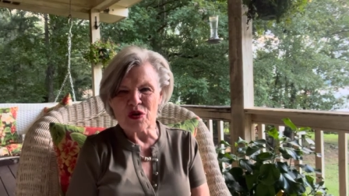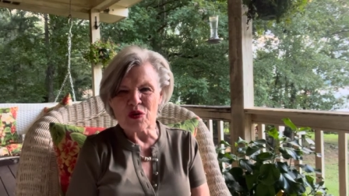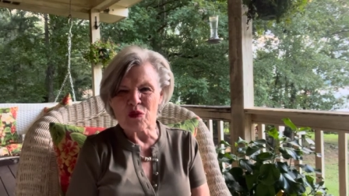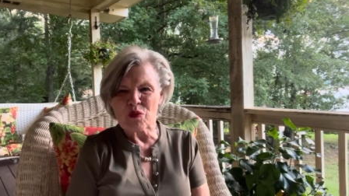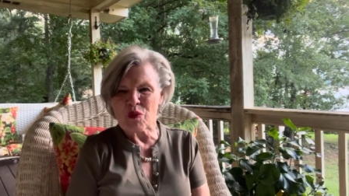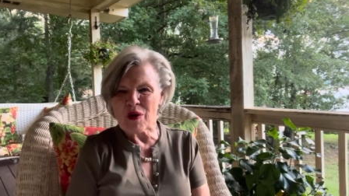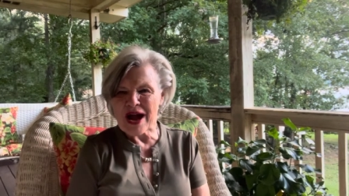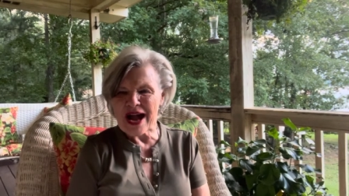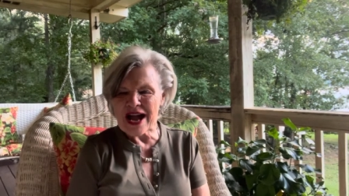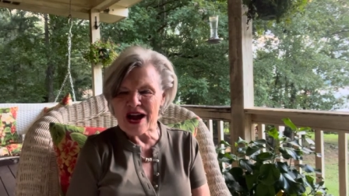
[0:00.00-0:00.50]

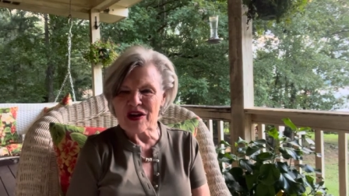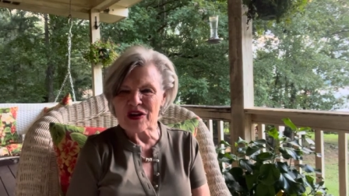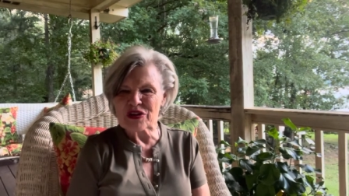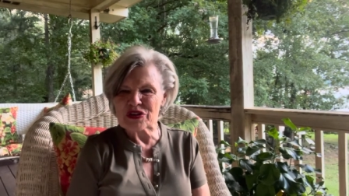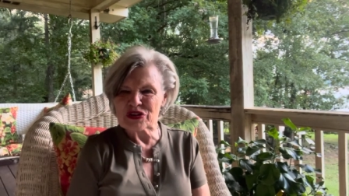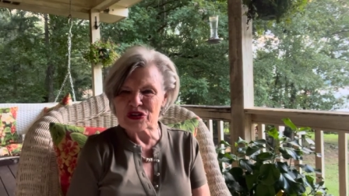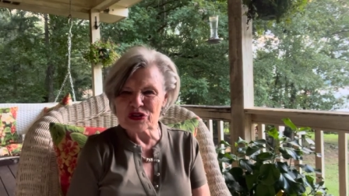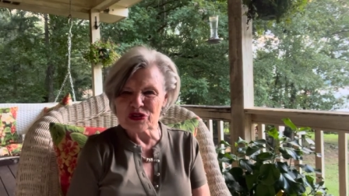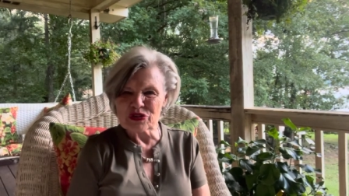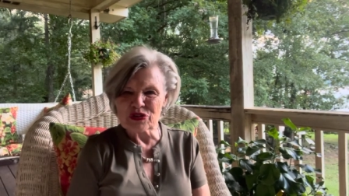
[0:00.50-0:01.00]
Why are
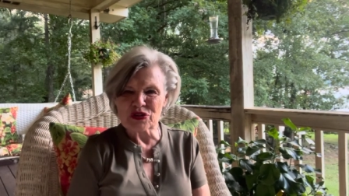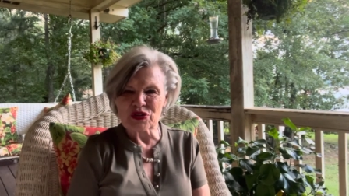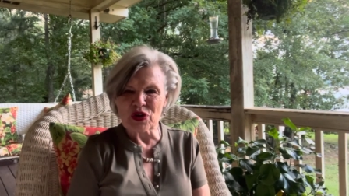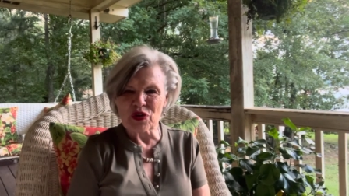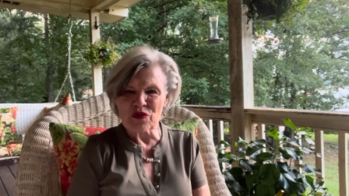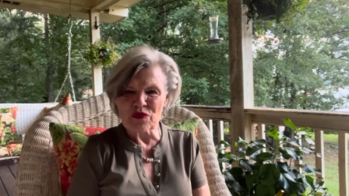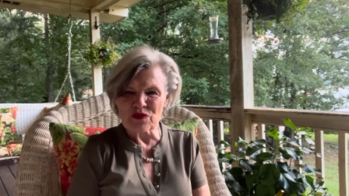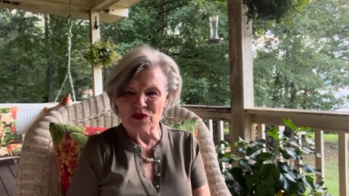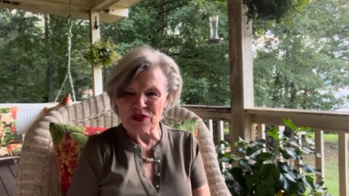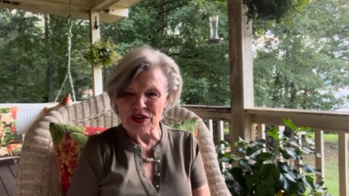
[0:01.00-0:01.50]
you so
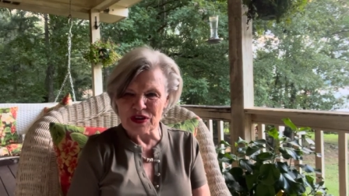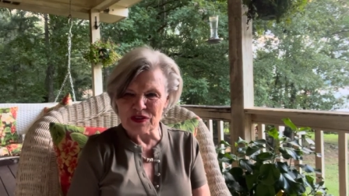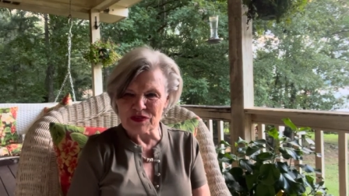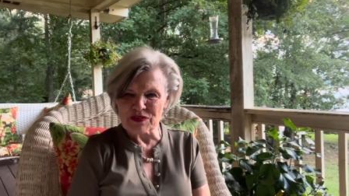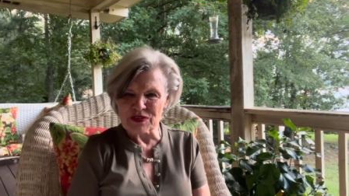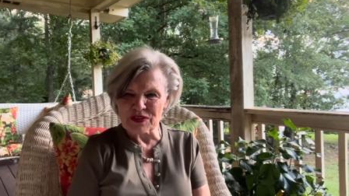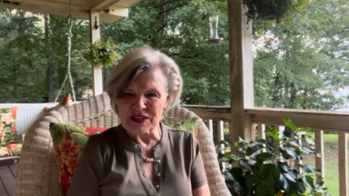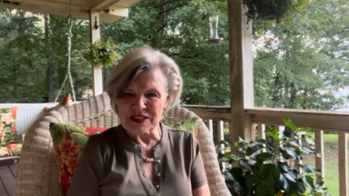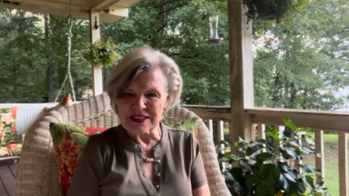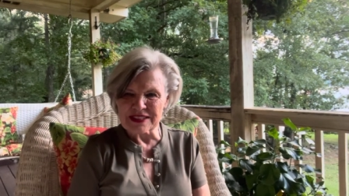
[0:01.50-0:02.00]

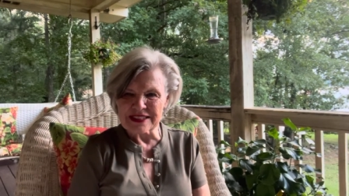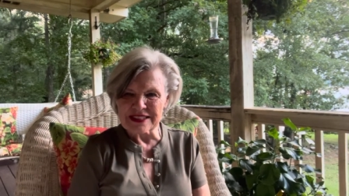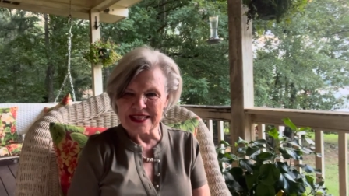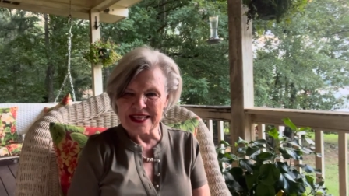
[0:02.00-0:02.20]
fearful?